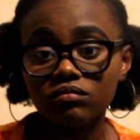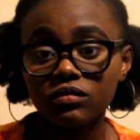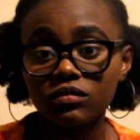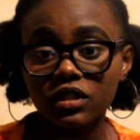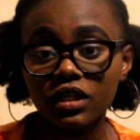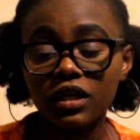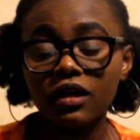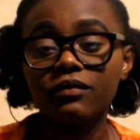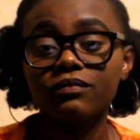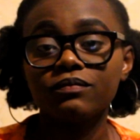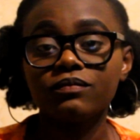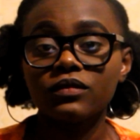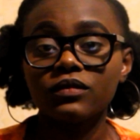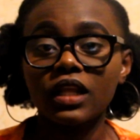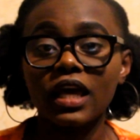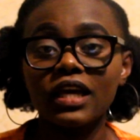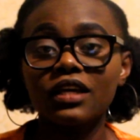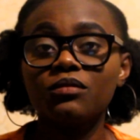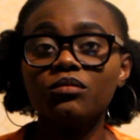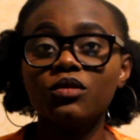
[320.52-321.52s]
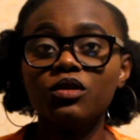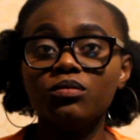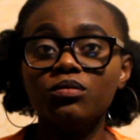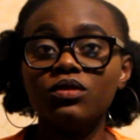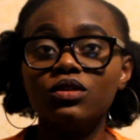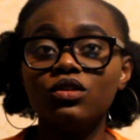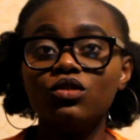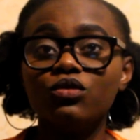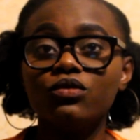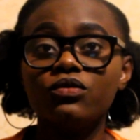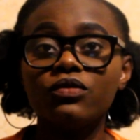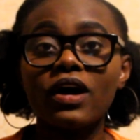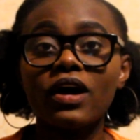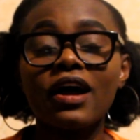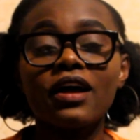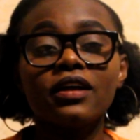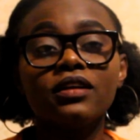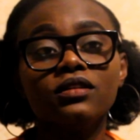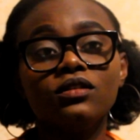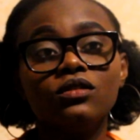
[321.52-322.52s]
Yeah, like maybe
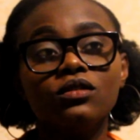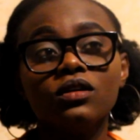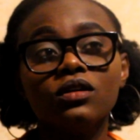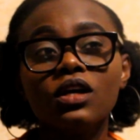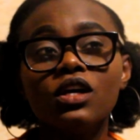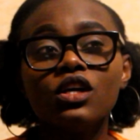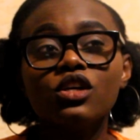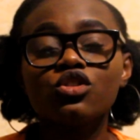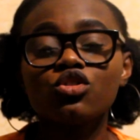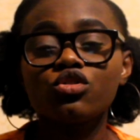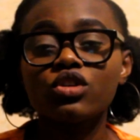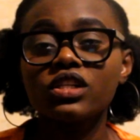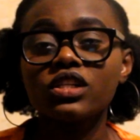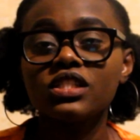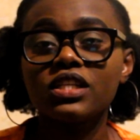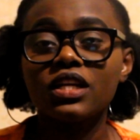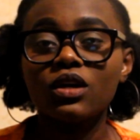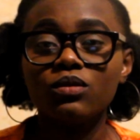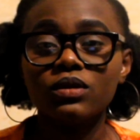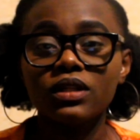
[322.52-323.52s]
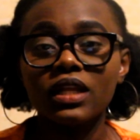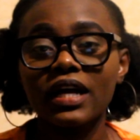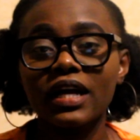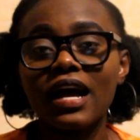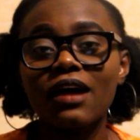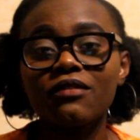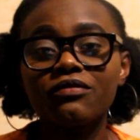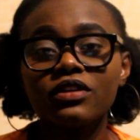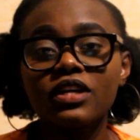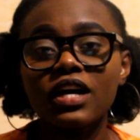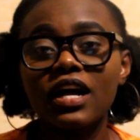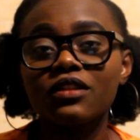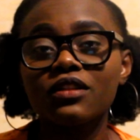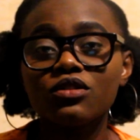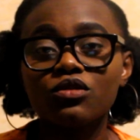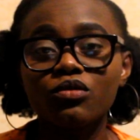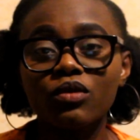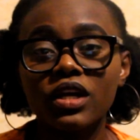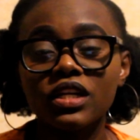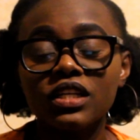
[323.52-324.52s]
stretched hair with like African
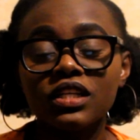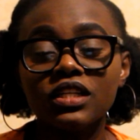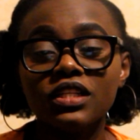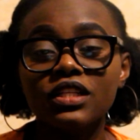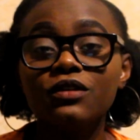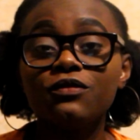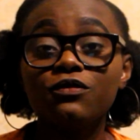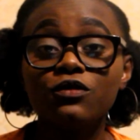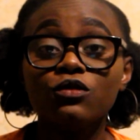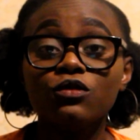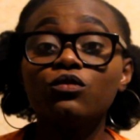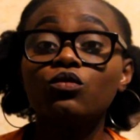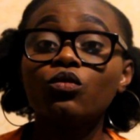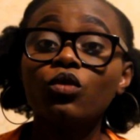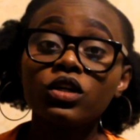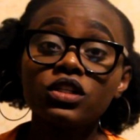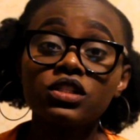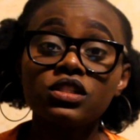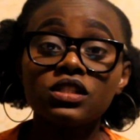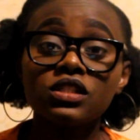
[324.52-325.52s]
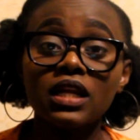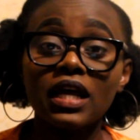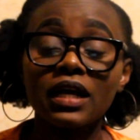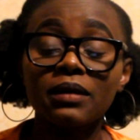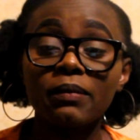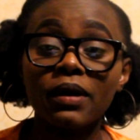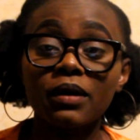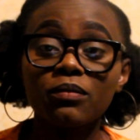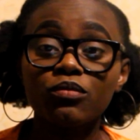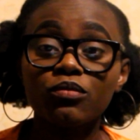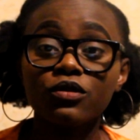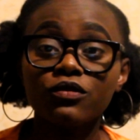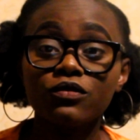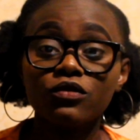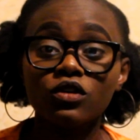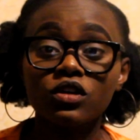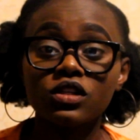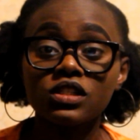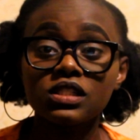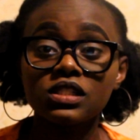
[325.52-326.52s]
threading. If you've watched like my
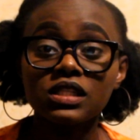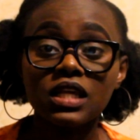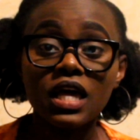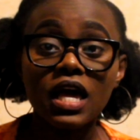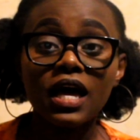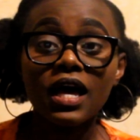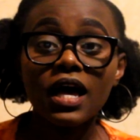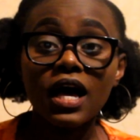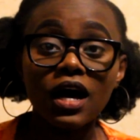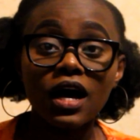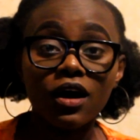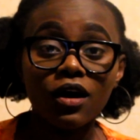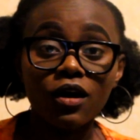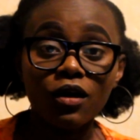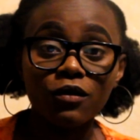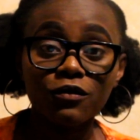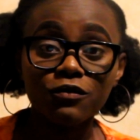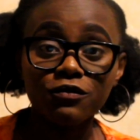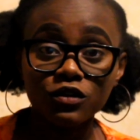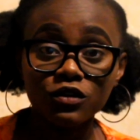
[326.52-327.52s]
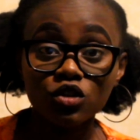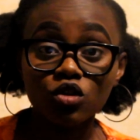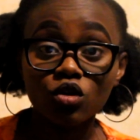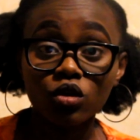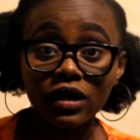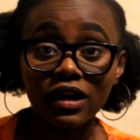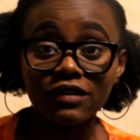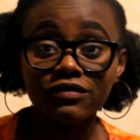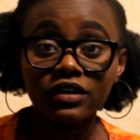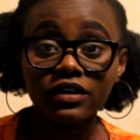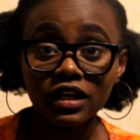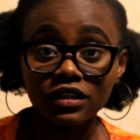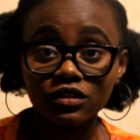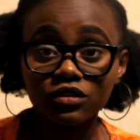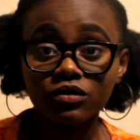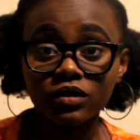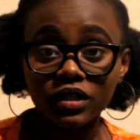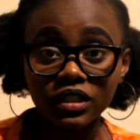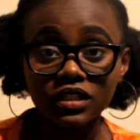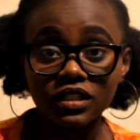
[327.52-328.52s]
previous video on African
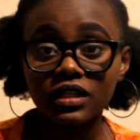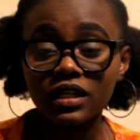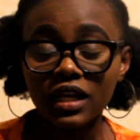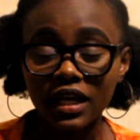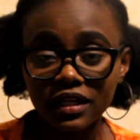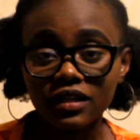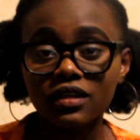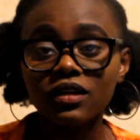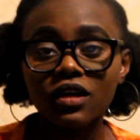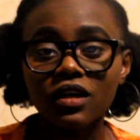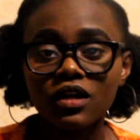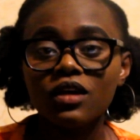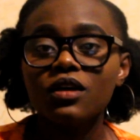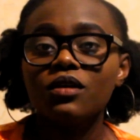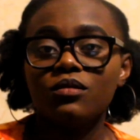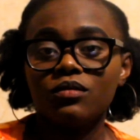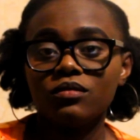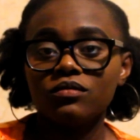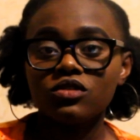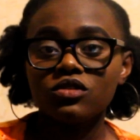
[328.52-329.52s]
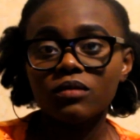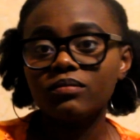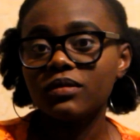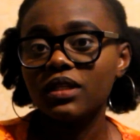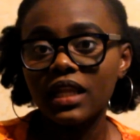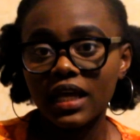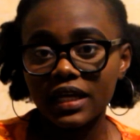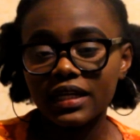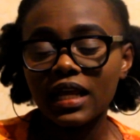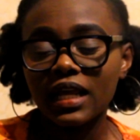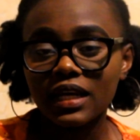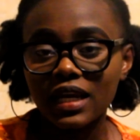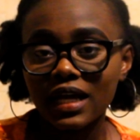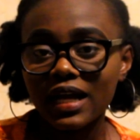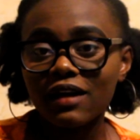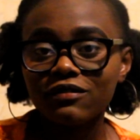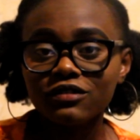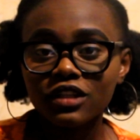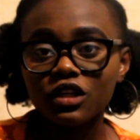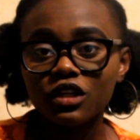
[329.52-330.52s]
threading, like something like that, like
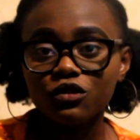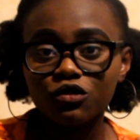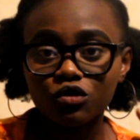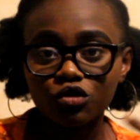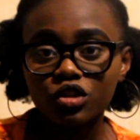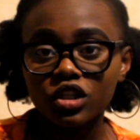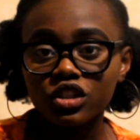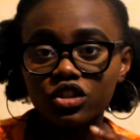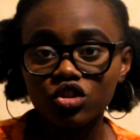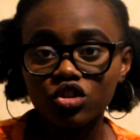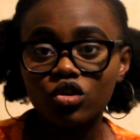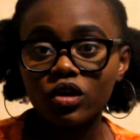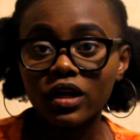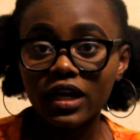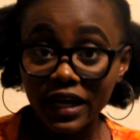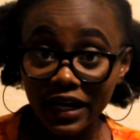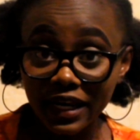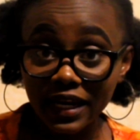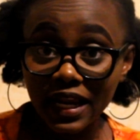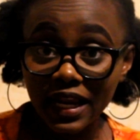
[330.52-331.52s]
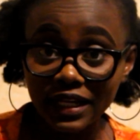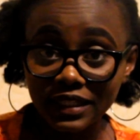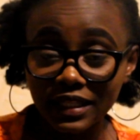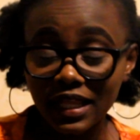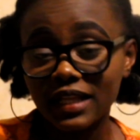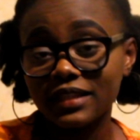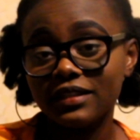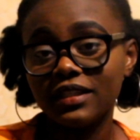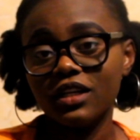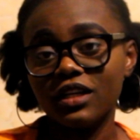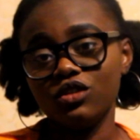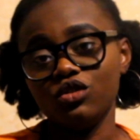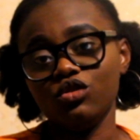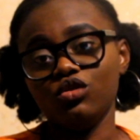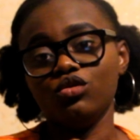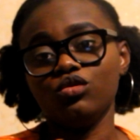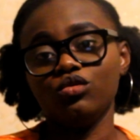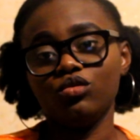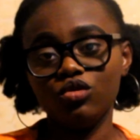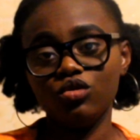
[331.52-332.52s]
after you stretched your hair like that, then
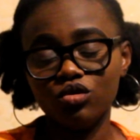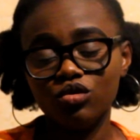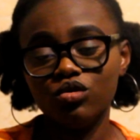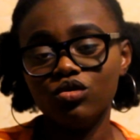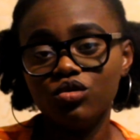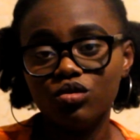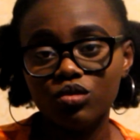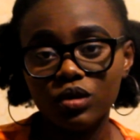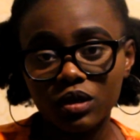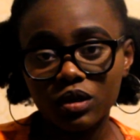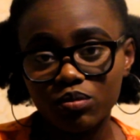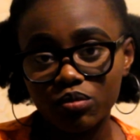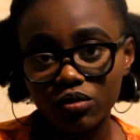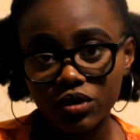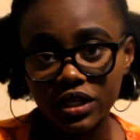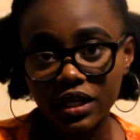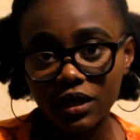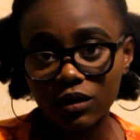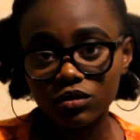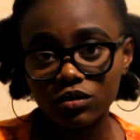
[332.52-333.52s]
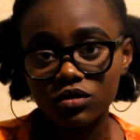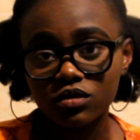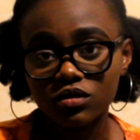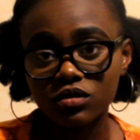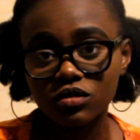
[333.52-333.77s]
you do a braid out.